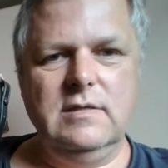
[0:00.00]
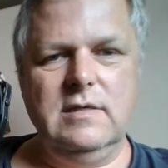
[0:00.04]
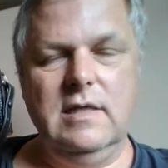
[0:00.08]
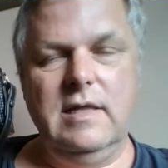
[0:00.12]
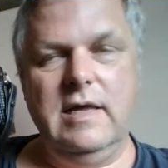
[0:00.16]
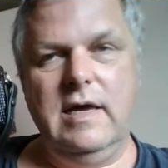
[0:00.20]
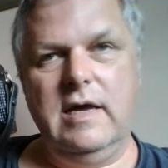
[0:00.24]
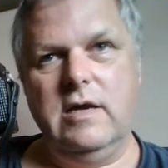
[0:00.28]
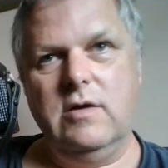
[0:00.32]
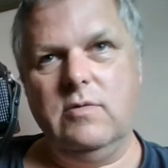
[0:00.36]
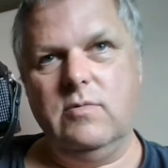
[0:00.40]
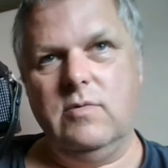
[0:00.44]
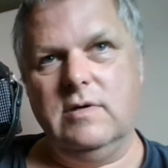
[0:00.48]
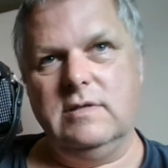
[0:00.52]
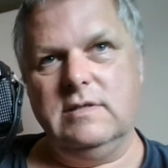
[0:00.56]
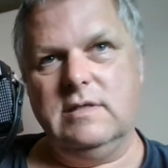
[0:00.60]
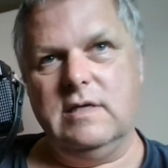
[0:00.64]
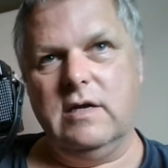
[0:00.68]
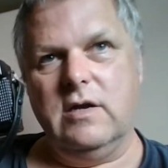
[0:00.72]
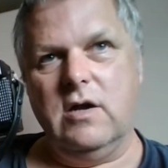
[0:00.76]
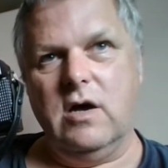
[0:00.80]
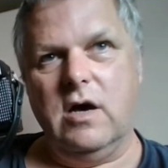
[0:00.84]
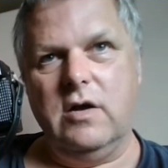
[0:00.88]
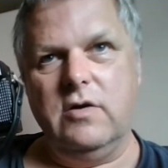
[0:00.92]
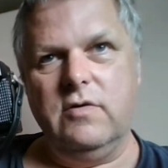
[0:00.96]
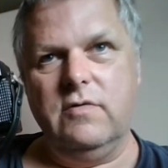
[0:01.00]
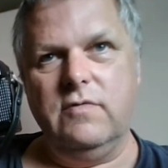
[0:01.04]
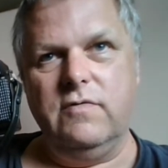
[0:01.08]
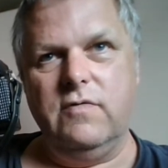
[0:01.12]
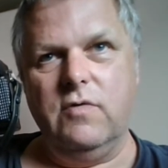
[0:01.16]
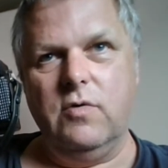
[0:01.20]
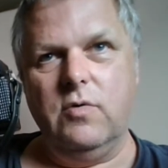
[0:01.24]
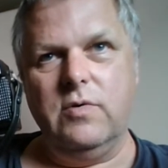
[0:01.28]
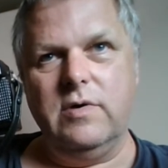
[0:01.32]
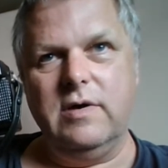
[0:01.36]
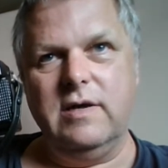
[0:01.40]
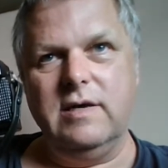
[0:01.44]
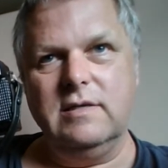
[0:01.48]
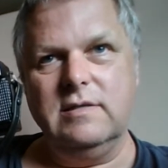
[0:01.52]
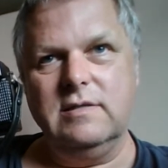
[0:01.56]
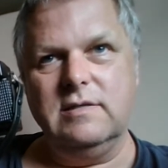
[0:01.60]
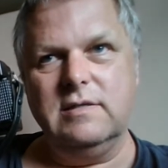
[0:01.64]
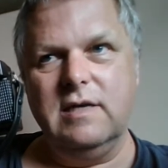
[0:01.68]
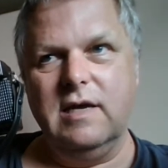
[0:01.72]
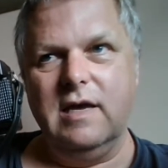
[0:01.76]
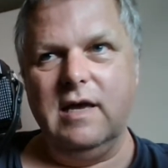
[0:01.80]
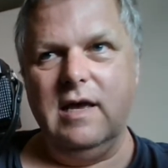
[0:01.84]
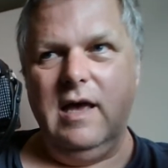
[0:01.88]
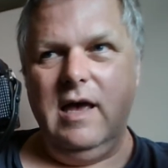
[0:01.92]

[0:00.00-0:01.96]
Later ones had autofocus.